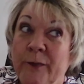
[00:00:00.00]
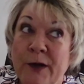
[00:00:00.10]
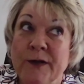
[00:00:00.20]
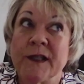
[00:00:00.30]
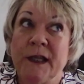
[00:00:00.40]

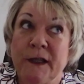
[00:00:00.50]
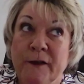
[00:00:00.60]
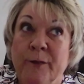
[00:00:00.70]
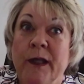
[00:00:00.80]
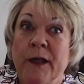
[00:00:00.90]
Transparency
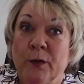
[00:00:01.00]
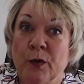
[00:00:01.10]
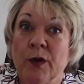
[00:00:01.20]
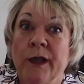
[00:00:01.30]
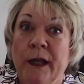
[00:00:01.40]
has been
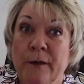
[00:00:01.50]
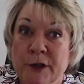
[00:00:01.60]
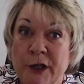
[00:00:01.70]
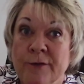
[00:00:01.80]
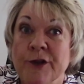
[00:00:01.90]
a real
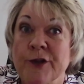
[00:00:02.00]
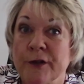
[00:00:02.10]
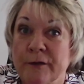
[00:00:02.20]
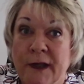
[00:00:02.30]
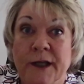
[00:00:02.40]
game
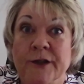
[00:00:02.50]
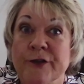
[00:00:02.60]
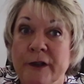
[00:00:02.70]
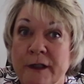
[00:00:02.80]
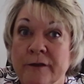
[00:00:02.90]
changer,
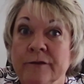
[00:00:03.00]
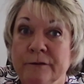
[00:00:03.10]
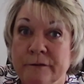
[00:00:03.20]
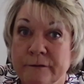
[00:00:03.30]
actually.